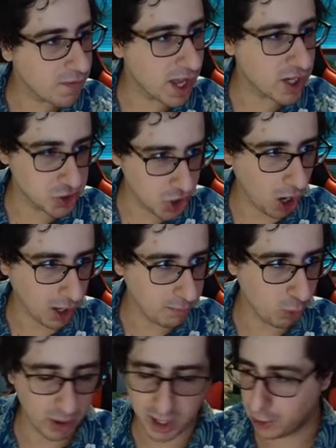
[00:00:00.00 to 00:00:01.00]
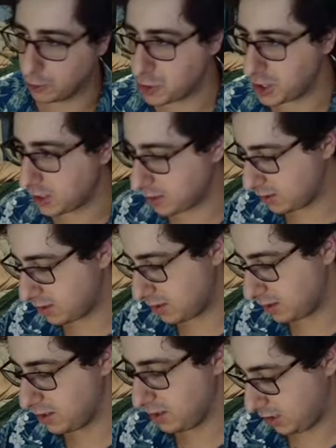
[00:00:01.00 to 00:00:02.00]
for that Shocky Boy energy.
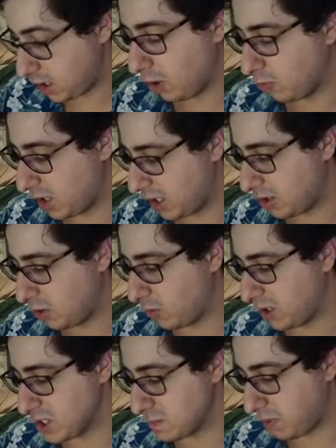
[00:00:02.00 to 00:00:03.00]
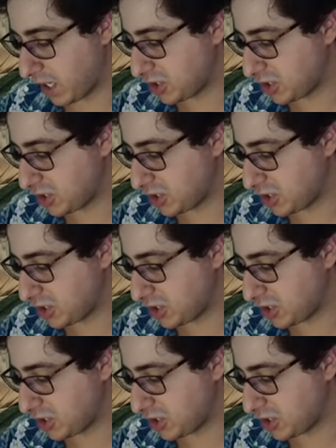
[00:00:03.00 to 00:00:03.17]
You already know what it is.